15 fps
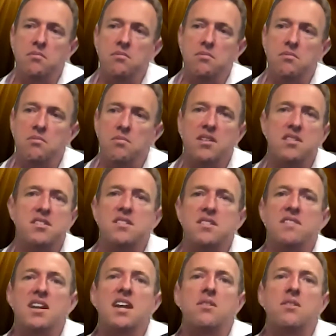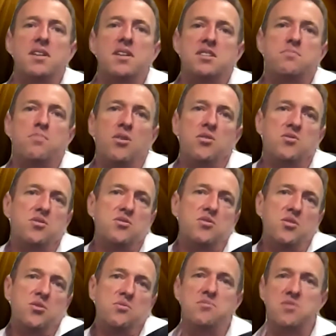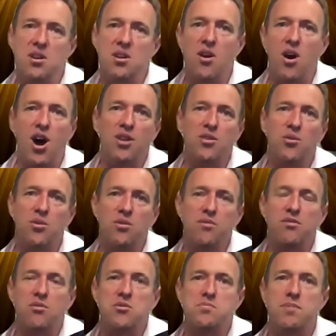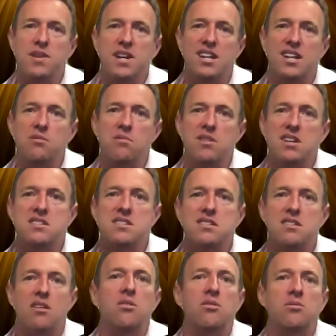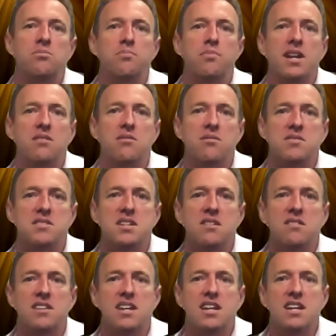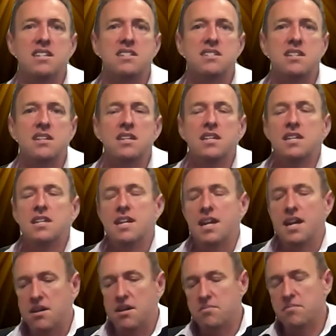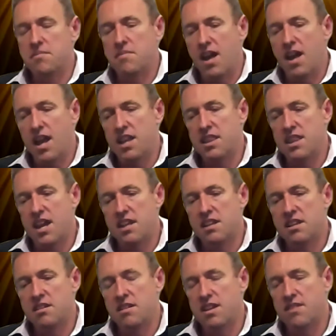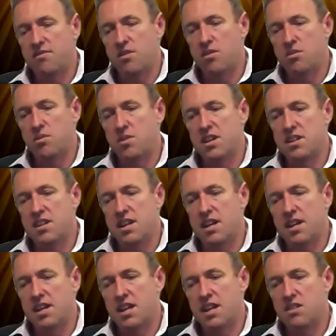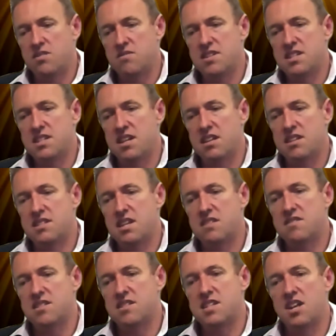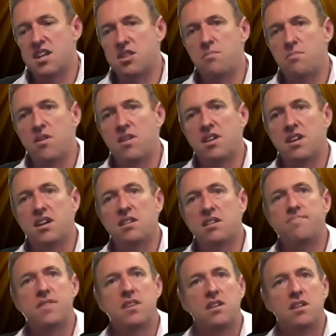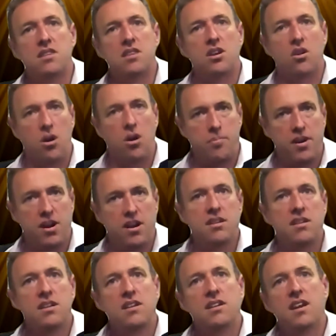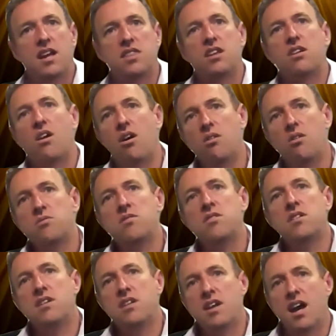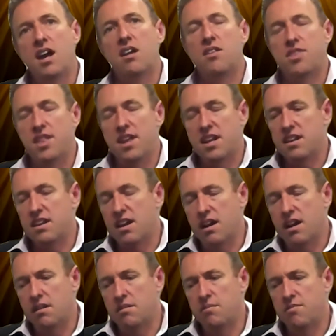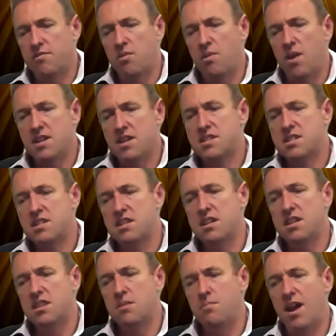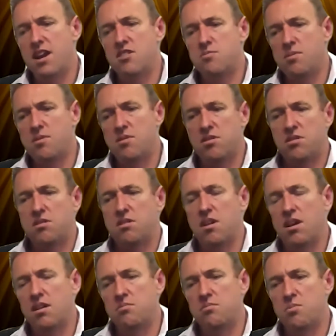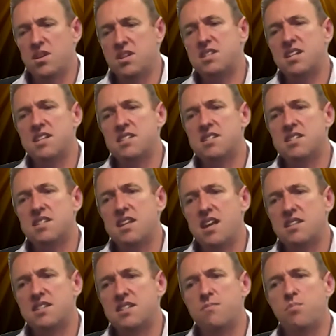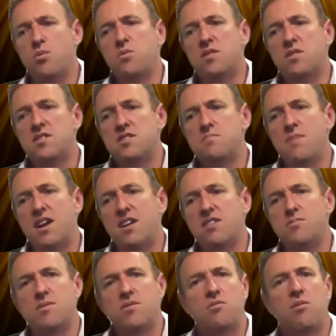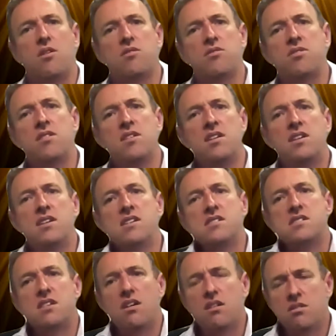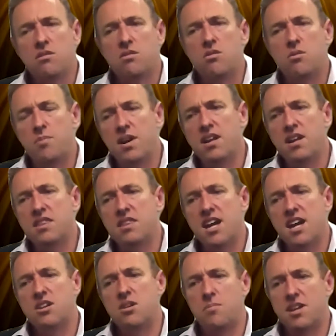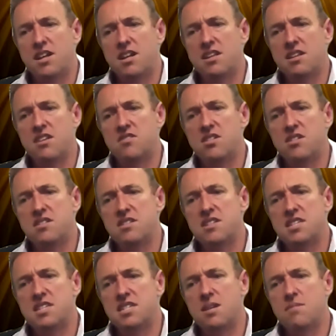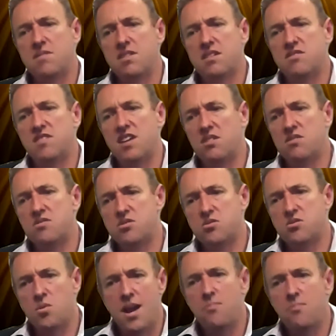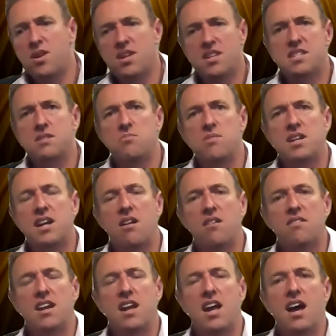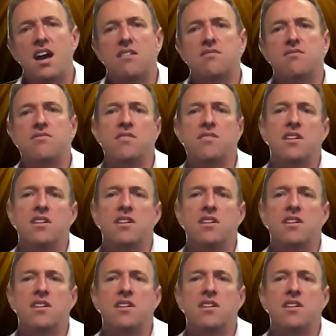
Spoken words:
relatively equal exposure to. So iron ore, of course, being in the west, coal being across here in the east. Mm-hmm. And then if I look at countries such as South America, the copper and the gold. And I think for us, the management of risk is as important as management of growth. So albeit the economic conditions and some of the challenges or headwinds that we currently have,